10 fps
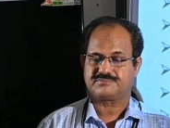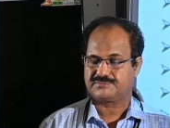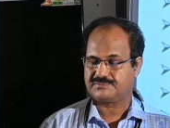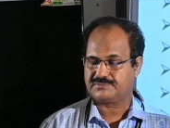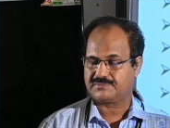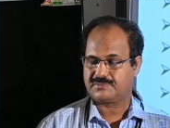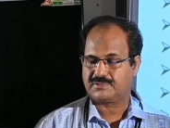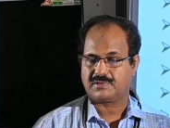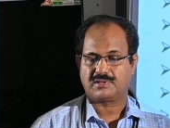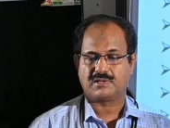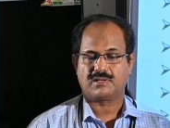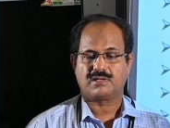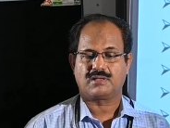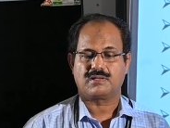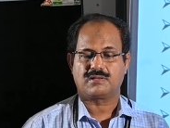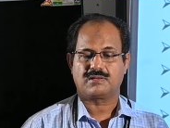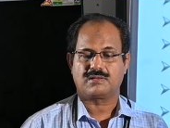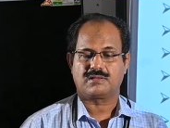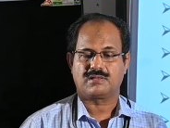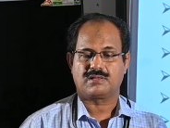
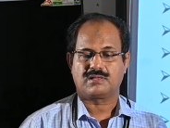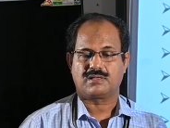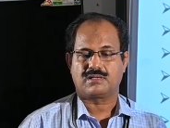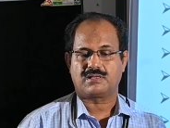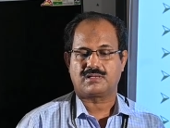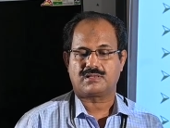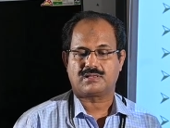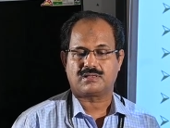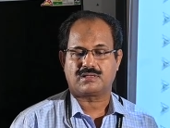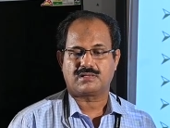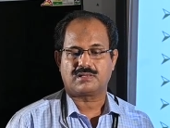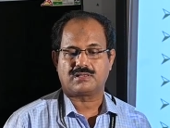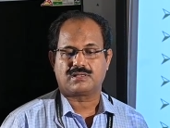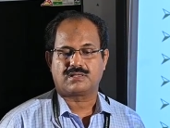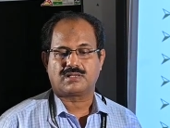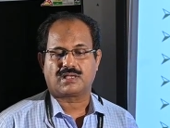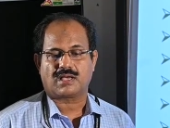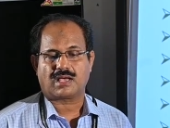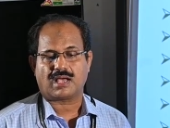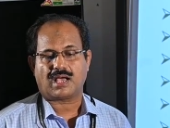
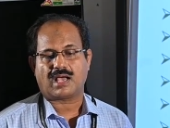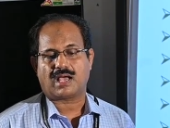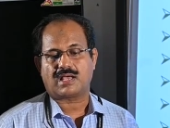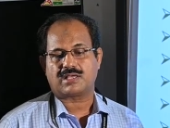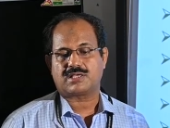(silence)